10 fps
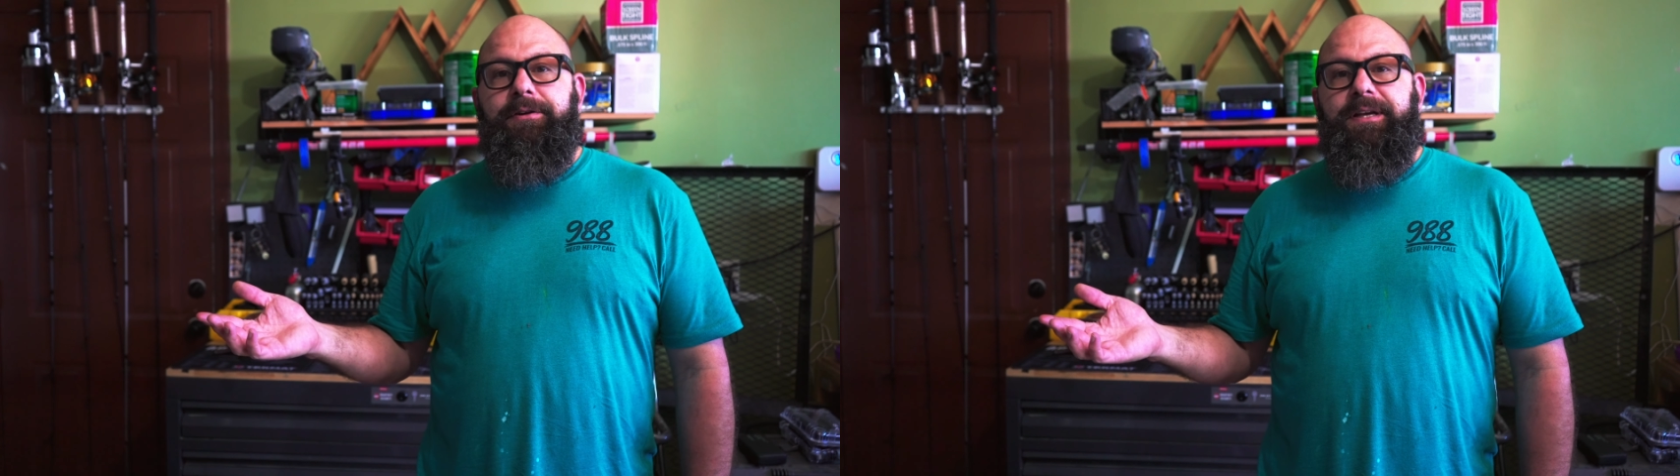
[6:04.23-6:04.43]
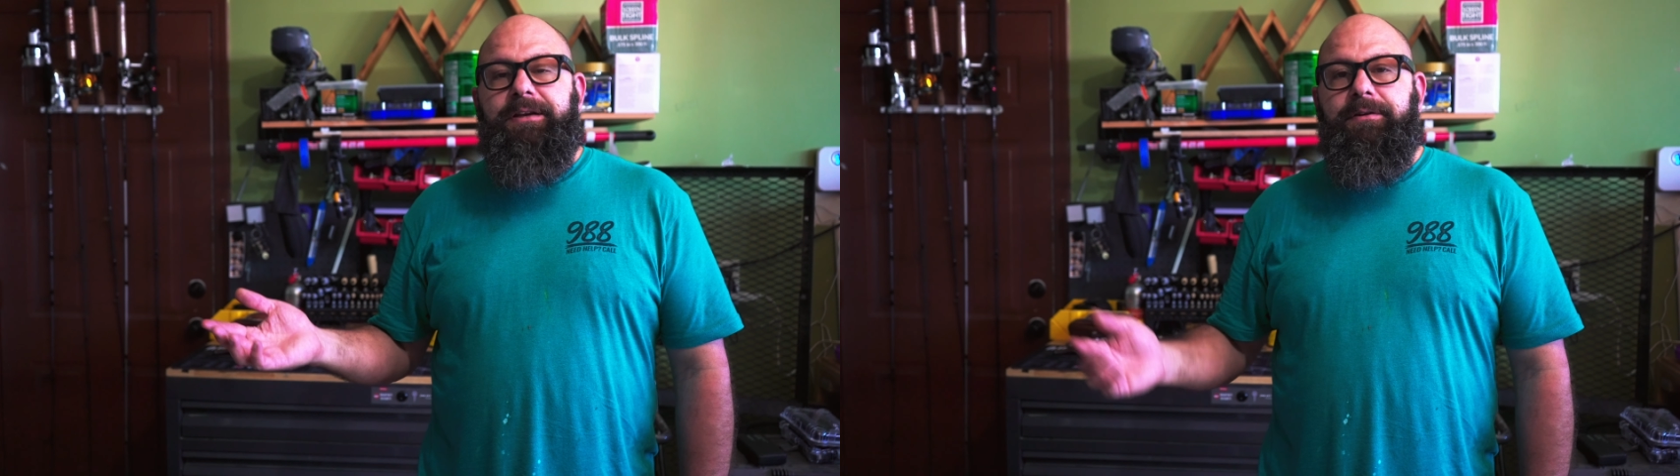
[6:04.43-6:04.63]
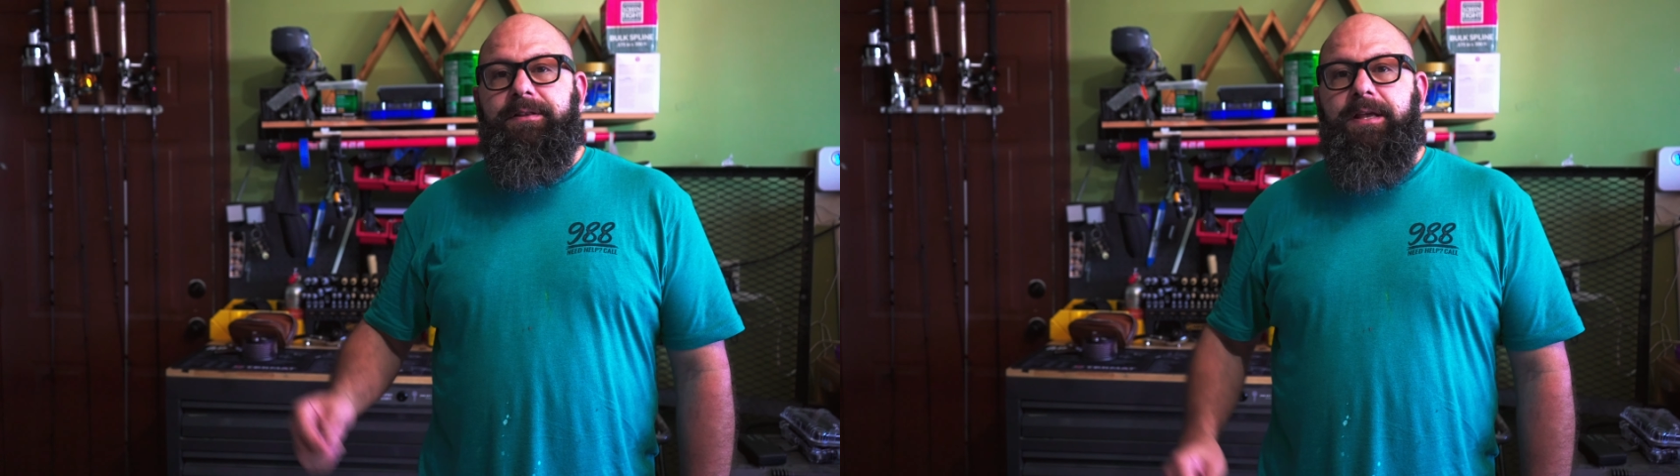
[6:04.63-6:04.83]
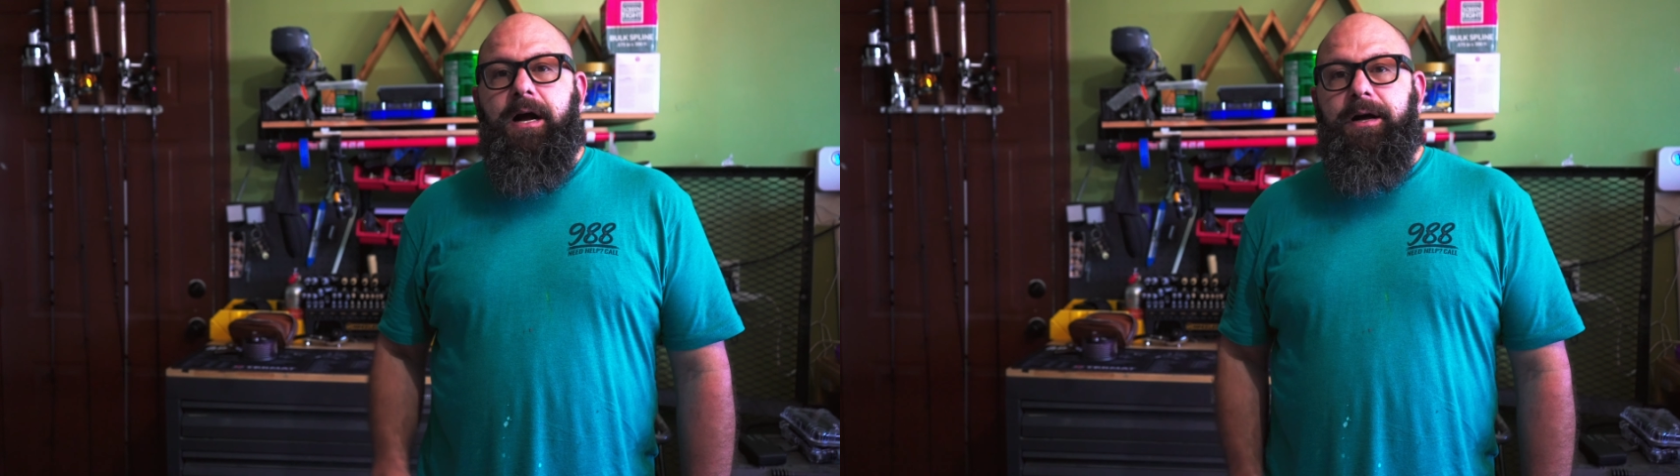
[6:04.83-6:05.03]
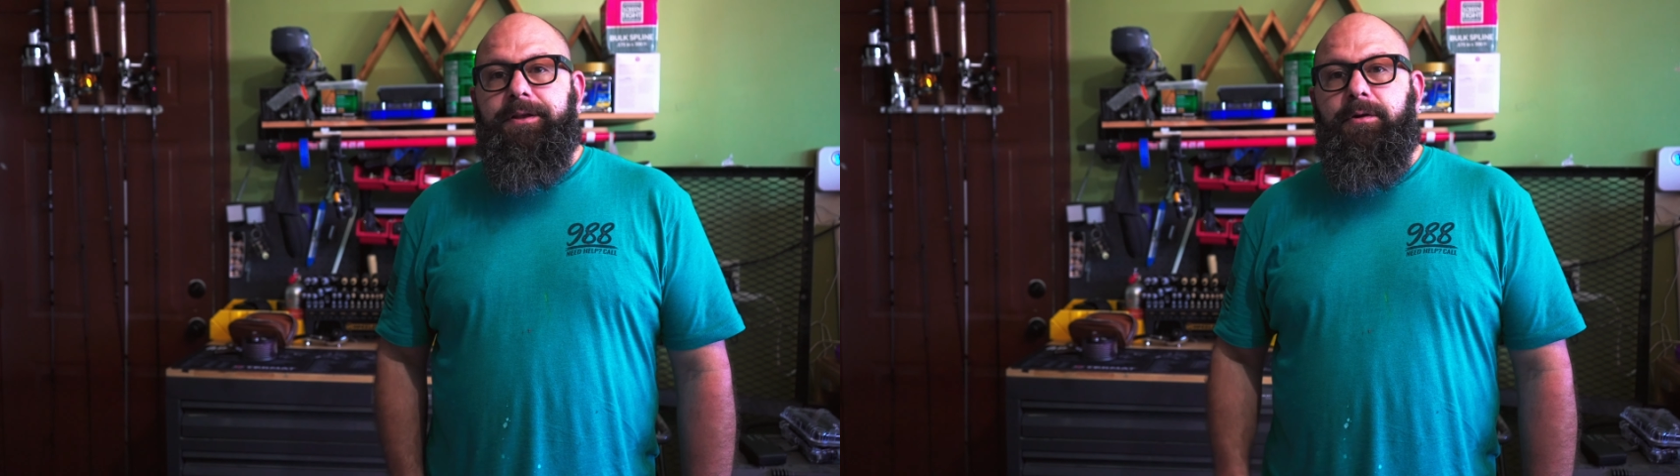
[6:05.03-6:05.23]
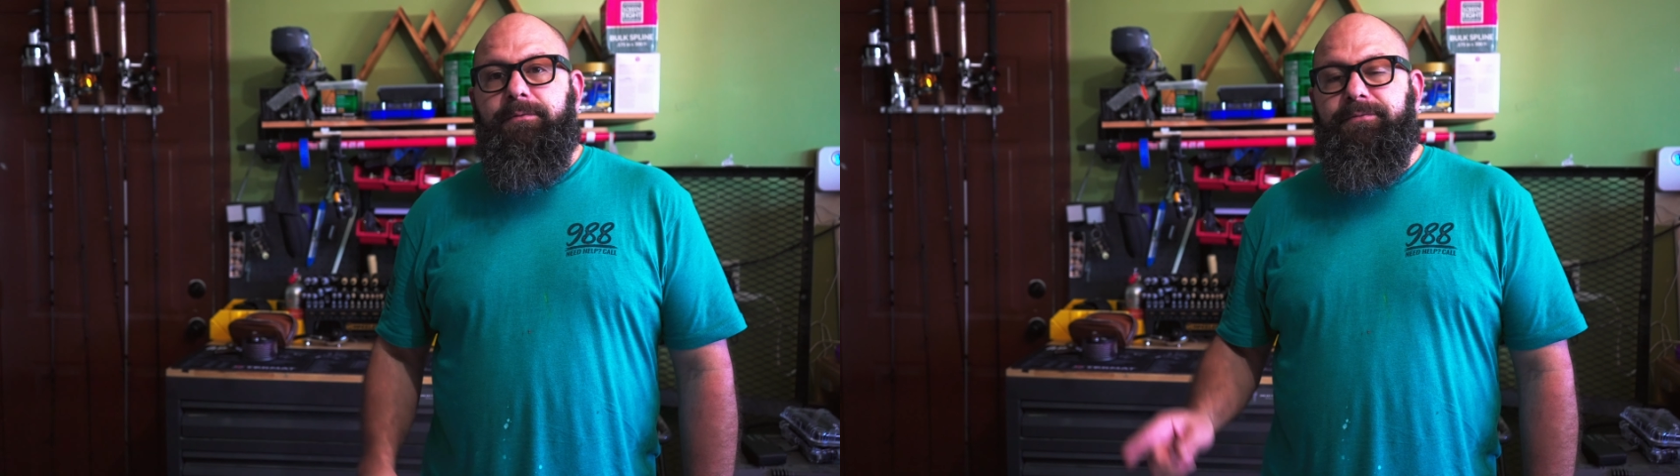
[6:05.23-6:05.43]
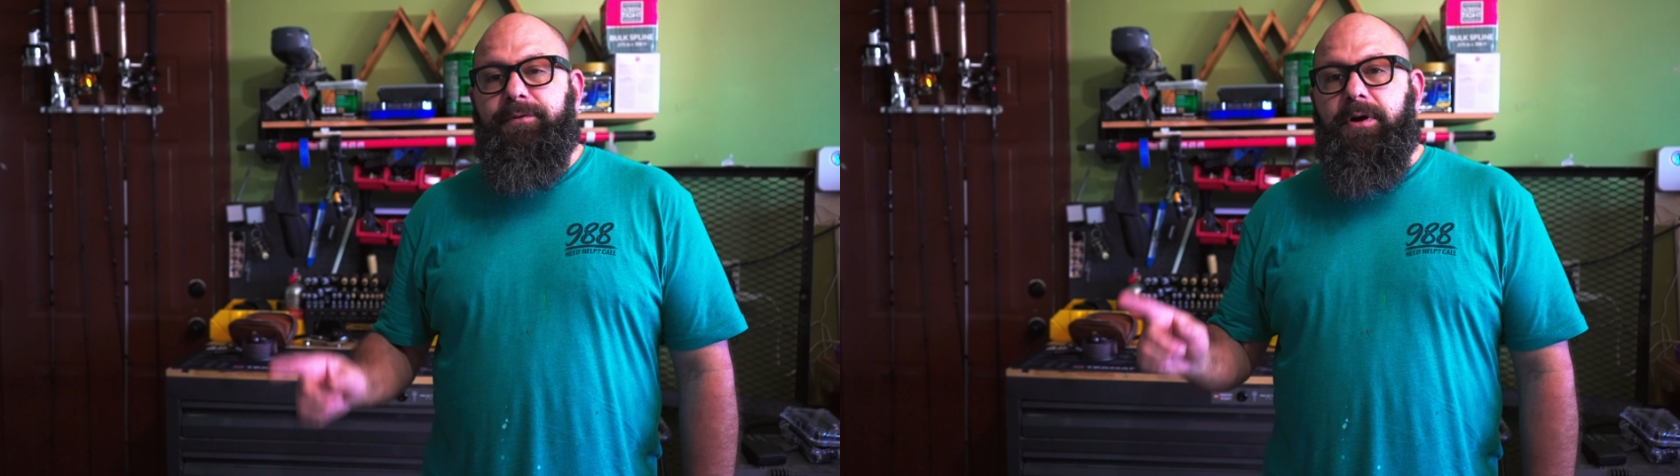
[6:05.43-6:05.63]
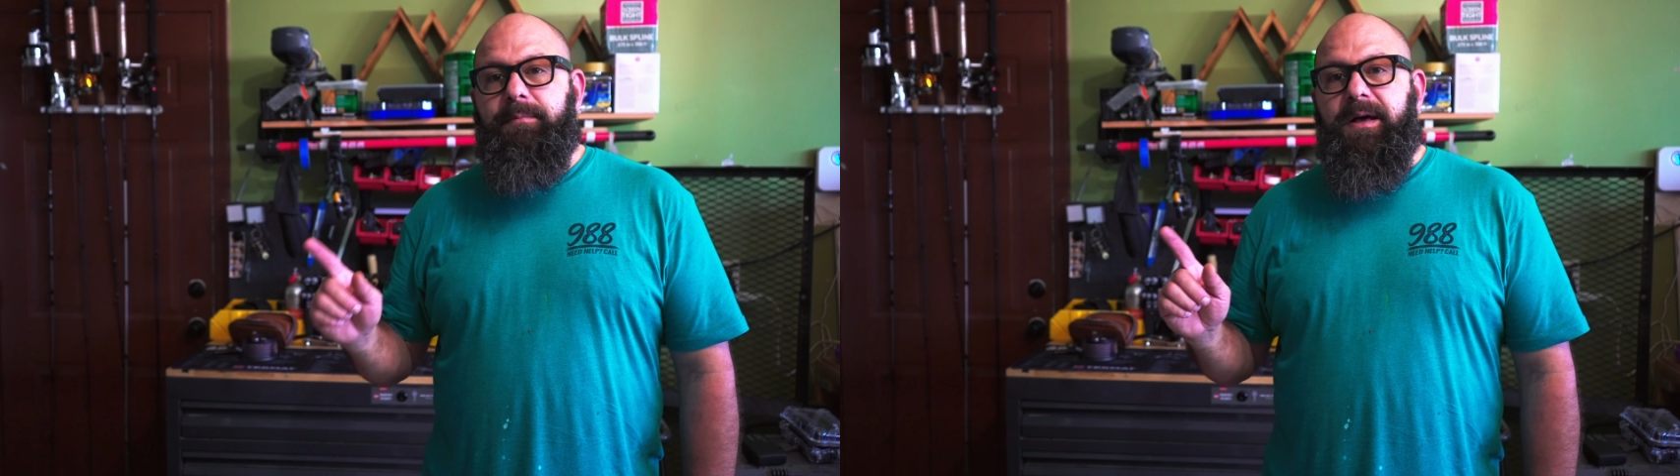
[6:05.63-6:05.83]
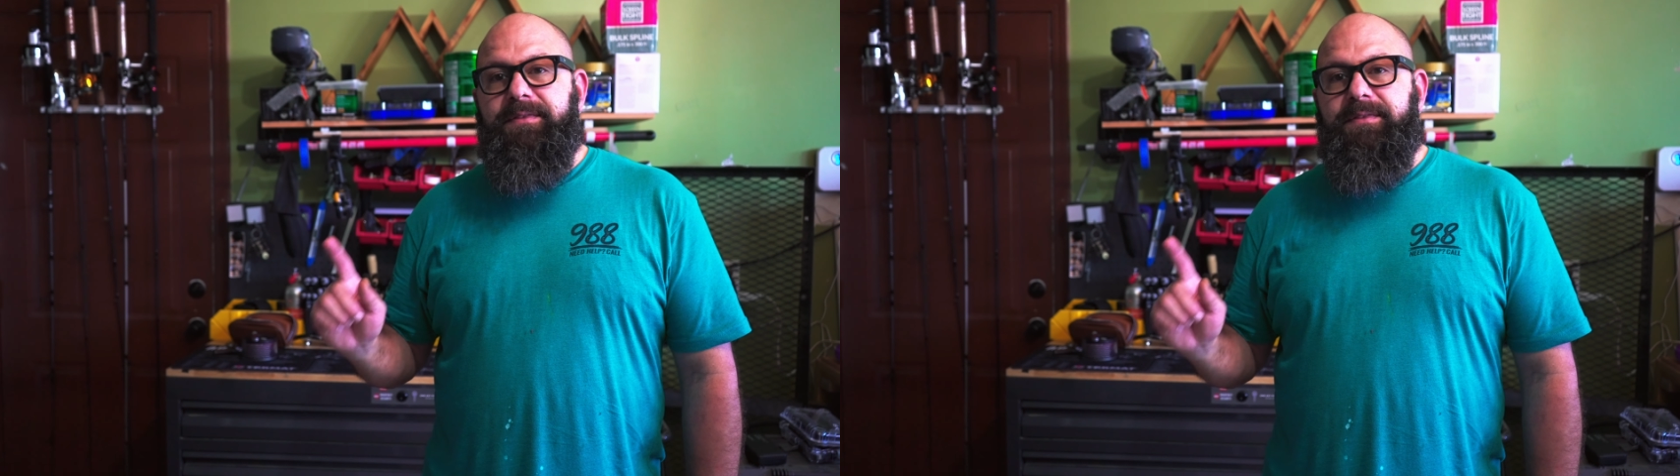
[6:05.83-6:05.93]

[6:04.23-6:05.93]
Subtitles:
hearing the audio from